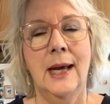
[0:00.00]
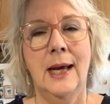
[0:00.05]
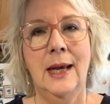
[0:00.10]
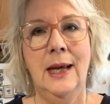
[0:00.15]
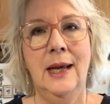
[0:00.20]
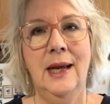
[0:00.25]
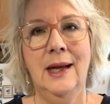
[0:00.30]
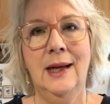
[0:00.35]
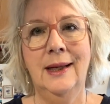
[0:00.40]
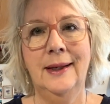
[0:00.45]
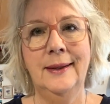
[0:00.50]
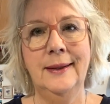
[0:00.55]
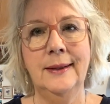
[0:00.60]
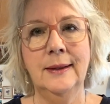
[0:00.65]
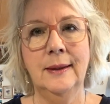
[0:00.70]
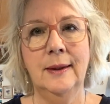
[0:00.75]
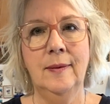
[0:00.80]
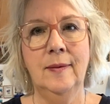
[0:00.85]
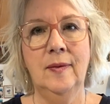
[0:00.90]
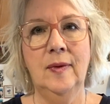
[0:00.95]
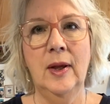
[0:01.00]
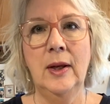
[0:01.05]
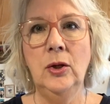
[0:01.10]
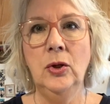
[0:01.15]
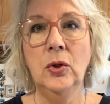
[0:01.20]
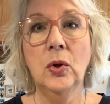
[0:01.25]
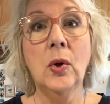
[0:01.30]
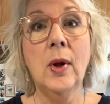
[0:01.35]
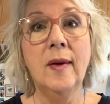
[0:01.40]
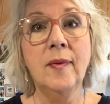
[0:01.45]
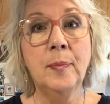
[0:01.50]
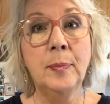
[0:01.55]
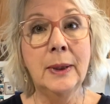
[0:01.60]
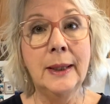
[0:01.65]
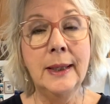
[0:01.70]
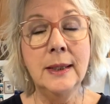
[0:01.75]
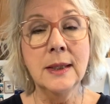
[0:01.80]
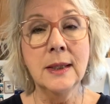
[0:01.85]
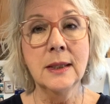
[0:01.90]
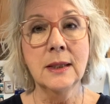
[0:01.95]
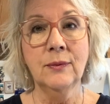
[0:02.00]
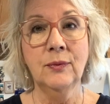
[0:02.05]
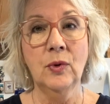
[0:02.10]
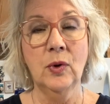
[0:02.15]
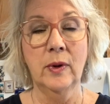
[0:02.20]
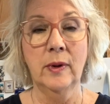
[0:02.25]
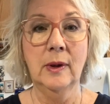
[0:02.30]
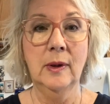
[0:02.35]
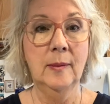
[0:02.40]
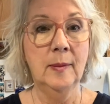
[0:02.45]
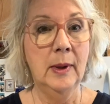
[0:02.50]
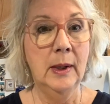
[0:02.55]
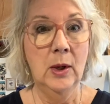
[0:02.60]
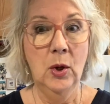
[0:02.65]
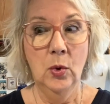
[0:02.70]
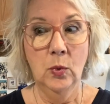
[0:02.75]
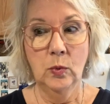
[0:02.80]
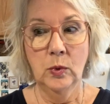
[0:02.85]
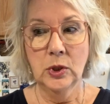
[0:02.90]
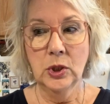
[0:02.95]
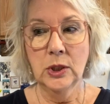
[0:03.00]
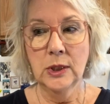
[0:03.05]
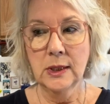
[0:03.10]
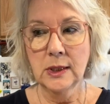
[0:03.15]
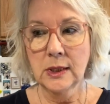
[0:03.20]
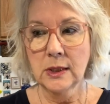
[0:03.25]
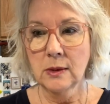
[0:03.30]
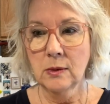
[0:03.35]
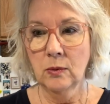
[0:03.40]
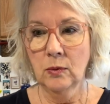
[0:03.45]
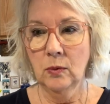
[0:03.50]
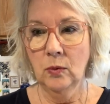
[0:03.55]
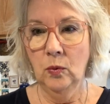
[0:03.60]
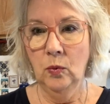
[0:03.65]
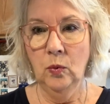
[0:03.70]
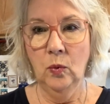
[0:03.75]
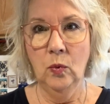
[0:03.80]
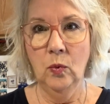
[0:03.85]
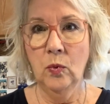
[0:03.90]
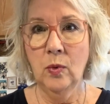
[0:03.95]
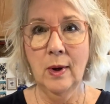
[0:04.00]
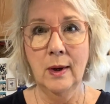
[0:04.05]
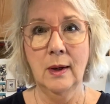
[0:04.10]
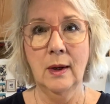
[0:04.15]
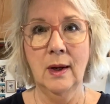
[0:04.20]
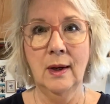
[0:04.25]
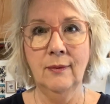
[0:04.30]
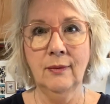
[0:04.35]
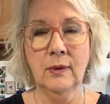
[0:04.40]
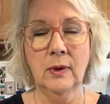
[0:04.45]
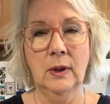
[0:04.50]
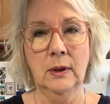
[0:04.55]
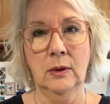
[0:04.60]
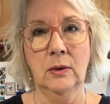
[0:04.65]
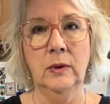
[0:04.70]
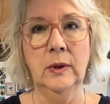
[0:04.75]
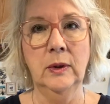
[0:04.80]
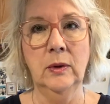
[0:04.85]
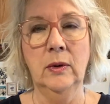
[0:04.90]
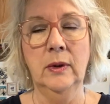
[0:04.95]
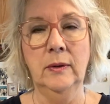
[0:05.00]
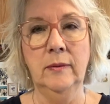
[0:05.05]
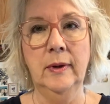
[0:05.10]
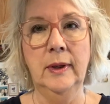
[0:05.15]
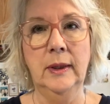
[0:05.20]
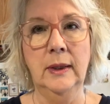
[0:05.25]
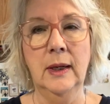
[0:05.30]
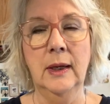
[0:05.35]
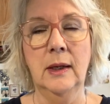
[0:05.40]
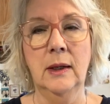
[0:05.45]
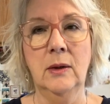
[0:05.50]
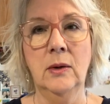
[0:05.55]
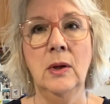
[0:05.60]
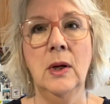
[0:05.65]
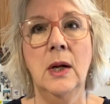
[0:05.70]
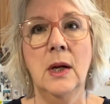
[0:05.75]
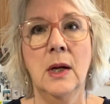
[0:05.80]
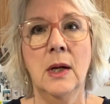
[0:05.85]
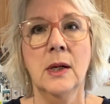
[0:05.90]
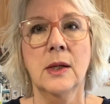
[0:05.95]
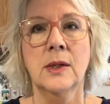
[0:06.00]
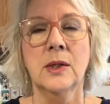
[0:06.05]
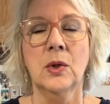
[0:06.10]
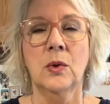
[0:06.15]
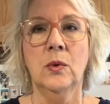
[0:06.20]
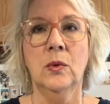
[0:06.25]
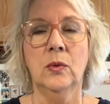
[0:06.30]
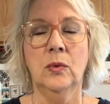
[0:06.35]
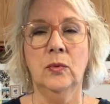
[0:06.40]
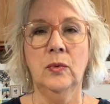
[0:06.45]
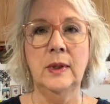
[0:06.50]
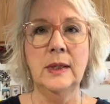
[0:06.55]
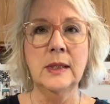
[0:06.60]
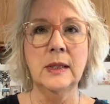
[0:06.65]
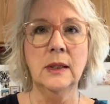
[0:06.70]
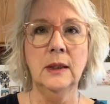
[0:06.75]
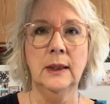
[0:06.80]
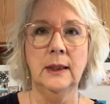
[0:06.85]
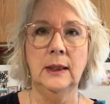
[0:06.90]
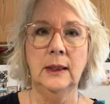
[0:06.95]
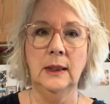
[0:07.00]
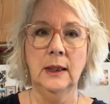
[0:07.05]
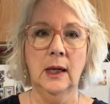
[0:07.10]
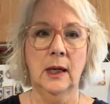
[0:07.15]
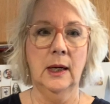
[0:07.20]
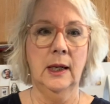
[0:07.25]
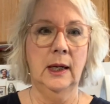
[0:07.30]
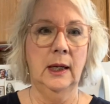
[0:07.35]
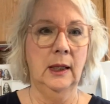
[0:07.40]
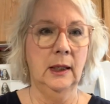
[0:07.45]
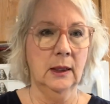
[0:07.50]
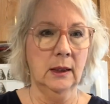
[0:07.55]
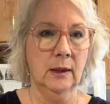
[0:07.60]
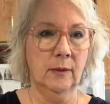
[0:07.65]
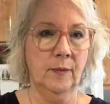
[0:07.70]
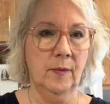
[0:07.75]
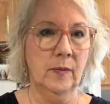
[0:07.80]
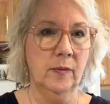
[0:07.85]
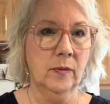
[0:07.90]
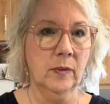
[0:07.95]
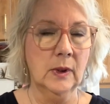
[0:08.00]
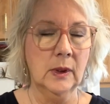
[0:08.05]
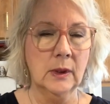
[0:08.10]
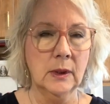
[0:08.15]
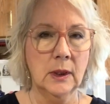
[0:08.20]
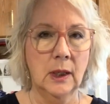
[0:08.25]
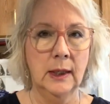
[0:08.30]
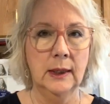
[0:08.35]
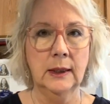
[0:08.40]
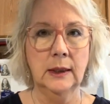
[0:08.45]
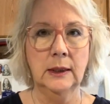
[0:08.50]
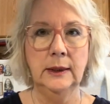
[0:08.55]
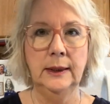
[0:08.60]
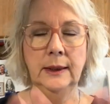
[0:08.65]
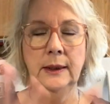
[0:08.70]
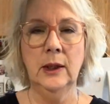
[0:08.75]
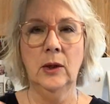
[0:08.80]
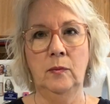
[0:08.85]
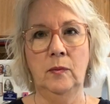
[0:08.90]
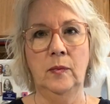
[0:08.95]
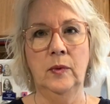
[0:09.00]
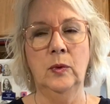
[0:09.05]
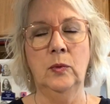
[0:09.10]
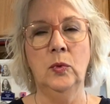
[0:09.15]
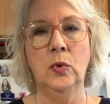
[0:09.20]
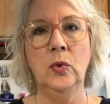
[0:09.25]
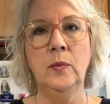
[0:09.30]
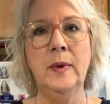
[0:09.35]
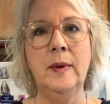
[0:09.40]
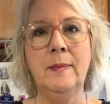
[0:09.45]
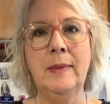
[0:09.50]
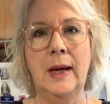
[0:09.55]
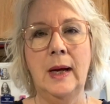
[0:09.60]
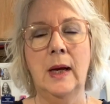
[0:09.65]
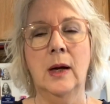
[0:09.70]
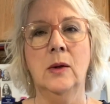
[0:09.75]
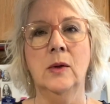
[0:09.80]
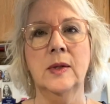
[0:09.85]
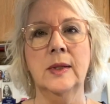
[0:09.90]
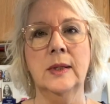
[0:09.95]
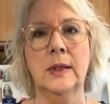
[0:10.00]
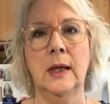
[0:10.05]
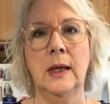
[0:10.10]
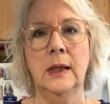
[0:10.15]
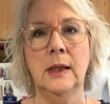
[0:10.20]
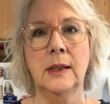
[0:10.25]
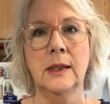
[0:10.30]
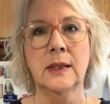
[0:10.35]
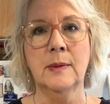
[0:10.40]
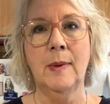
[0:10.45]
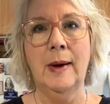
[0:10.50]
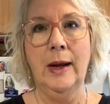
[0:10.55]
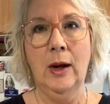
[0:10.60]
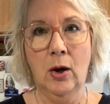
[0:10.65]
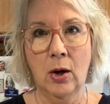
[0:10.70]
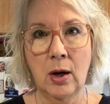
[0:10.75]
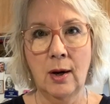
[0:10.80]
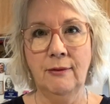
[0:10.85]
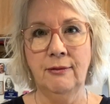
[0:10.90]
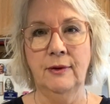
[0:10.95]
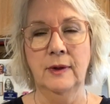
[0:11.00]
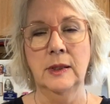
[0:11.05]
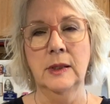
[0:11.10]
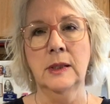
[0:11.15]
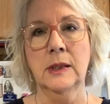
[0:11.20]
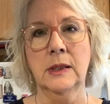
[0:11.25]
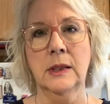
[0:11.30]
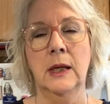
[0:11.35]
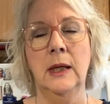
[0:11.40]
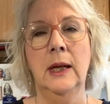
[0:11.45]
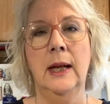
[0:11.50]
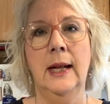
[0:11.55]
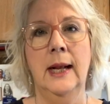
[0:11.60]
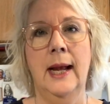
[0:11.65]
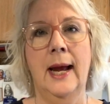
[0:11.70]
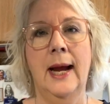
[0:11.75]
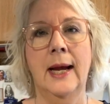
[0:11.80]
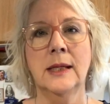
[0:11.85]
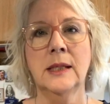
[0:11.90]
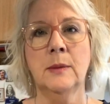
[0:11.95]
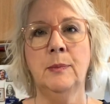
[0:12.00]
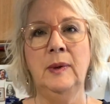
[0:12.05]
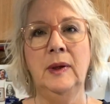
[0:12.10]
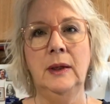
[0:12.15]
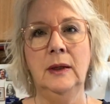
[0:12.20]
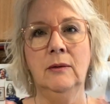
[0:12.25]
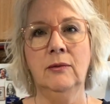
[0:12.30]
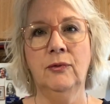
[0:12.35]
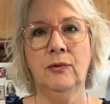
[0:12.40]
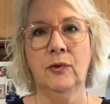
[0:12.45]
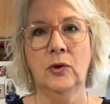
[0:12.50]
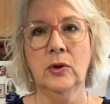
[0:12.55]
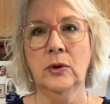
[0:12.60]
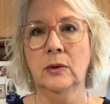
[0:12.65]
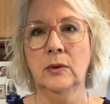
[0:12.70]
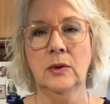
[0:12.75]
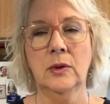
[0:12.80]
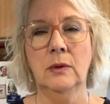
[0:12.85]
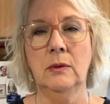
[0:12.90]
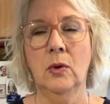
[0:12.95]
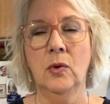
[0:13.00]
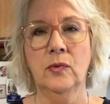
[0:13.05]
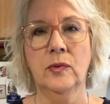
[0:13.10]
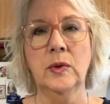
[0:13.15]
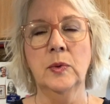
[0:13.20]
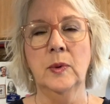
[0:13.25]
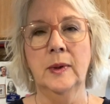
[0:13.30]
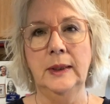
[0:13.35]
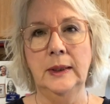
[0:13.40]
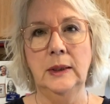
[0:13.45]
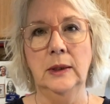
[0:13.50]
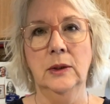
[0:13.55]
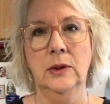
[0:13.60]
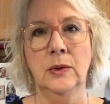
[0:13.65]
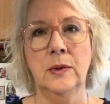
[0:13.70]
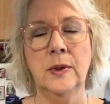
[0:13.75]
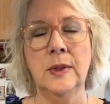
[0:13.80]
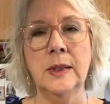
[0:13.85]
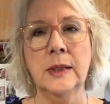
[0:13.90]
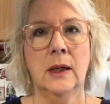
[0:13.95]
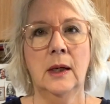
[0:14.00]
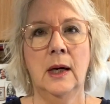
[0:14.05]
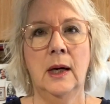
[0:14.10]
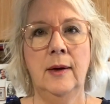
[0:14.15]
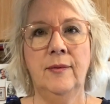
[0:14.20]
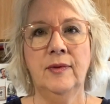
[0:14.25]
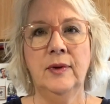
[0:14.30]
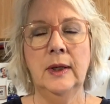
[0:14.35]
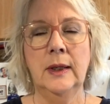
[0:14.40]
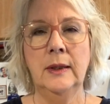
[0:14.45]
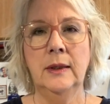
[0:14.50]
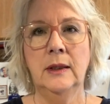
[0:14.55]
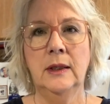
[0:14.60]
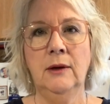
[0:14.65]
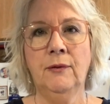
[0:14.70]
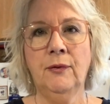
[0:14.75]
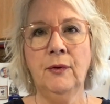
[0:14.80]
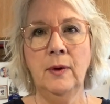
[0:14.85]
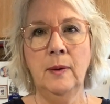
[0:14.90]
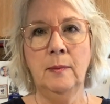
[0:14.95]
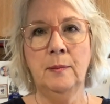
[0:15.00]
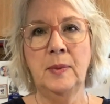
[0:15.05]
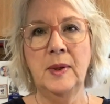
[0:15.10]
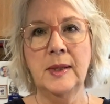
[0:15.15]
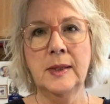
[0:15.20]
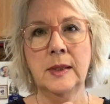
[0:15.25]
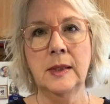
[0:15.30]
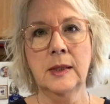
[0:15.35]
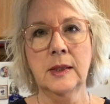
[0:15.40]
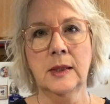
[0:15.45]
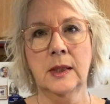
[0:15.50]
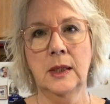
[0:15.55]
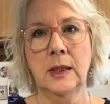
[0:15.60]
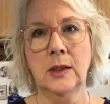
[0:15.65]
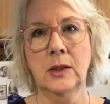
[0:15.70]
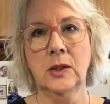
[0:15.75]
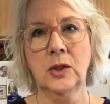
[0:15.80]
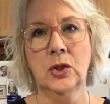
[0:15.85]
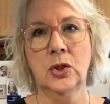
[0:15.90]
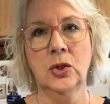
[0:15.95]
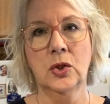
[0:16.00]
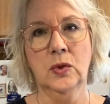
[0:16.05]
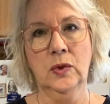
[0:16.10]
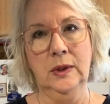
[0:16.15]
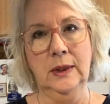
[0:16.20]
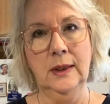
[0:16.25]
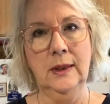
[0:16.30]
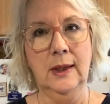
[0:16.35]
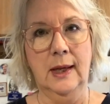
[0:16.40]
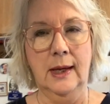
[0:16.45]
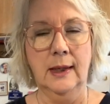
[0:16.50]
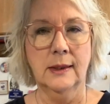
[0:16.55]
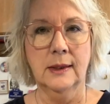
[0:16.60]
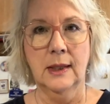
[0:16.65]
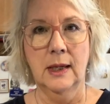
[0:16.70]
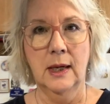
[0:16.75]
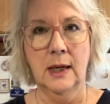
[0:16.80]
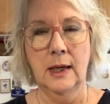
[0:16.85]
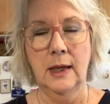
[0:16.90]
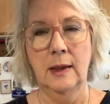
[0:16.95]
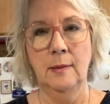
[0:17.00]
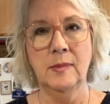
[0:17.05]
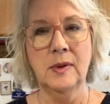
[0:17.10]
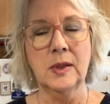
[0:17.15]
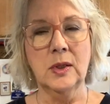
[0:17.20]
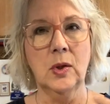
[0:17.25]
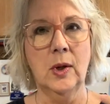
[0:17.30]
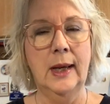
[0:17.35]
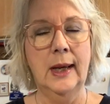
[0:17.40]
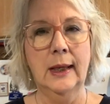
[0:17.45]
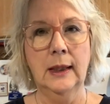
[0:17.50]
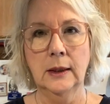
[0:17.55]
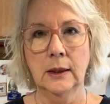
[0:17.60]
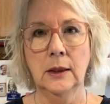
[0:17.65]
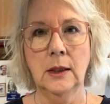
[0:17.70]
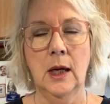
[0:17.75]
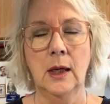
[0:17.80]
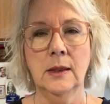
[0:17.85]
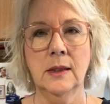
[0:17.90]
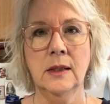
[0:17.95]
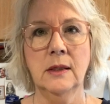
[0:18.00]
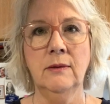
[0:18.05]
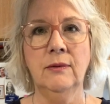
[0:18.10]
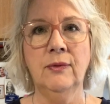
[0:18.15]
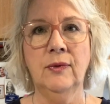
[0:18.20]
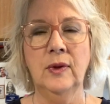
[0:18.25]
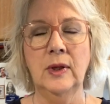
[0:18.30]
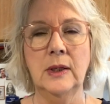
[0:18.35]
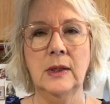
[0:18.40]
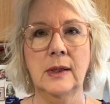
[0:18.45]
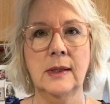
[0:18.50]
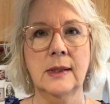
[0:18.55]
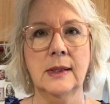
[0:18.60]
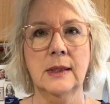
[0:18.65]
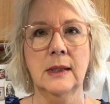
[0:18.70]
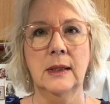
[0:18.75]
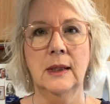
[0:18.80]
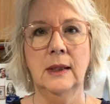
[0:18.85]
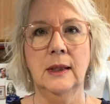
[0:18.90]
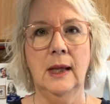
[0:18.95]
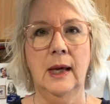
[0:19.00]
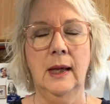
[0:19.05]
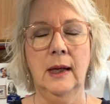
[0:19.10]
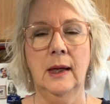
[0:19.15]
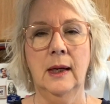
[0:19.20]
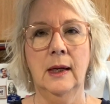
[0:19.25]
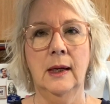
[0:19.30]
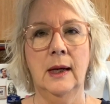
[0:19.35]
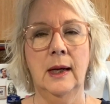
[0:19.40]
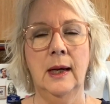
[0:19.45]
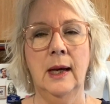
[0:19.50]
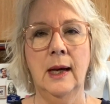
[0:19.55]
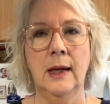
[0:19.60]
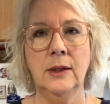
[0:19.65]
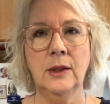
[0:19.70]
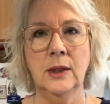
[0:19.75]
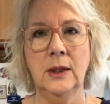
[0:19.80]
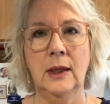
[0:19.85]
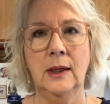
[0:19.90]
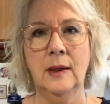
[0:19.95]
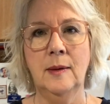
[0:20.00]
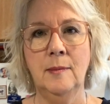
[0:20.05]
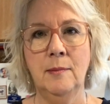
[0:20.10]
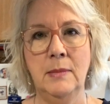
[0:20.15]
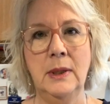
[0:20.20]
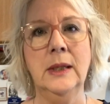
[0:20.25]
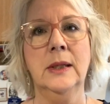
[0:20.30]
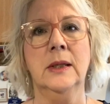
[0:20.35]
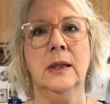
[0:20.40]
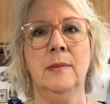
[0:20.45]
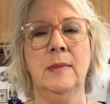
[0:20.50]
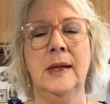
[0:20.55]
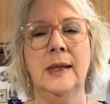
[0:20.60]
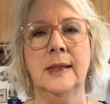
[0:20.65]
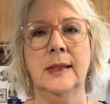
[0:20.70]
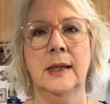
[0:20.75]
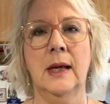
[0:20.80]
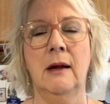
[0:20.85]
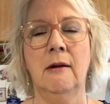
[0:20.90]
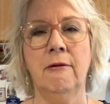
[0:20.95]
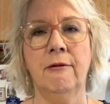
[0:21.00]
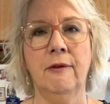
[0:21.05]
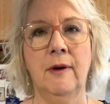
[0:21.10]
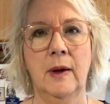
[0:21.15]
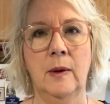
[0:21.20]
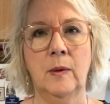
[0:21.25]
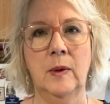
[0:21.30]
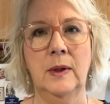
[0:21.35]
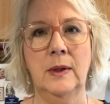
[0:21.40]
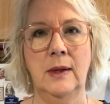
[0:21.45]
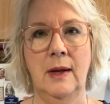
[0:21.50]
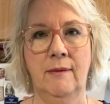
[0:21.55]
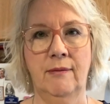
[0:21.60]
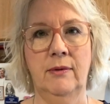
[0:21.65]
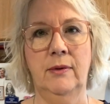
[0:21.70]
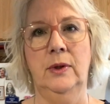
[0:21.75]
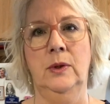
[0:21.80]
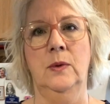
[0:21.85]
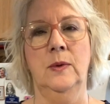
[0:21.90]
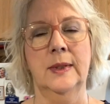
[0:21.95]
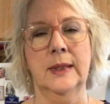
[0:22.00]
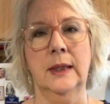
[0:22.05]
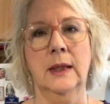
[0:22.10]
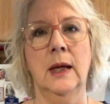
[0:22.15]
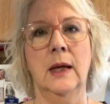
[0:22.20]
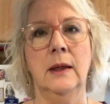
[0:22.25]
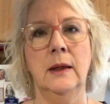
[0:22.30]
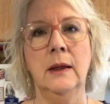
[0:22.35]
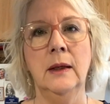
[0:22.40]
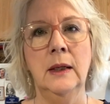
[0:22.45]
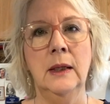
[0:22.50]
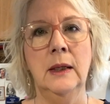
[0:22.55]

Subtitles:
and then you don't have places for them, which is what I've got going on right now. So recently, I cleaned out the room in my house that is my office, has been for over 20 years. I've done different business things during that time, so I had lots of things that I had to admit to myself I would never use again.